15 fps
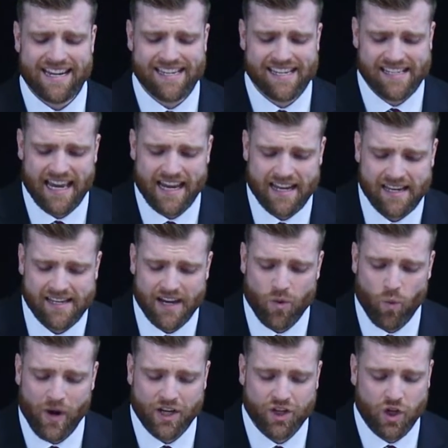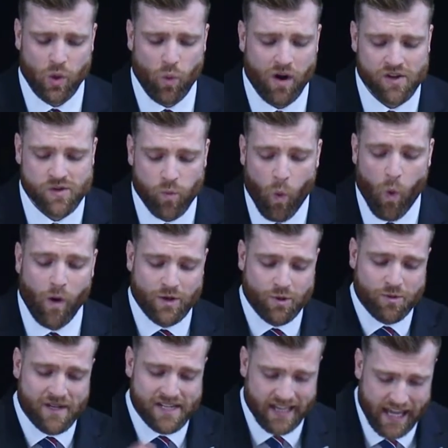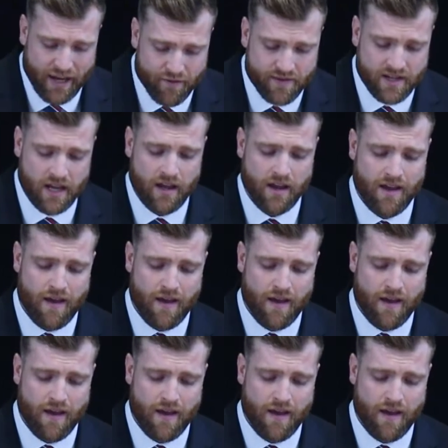and sins in which you once walked, which means lived,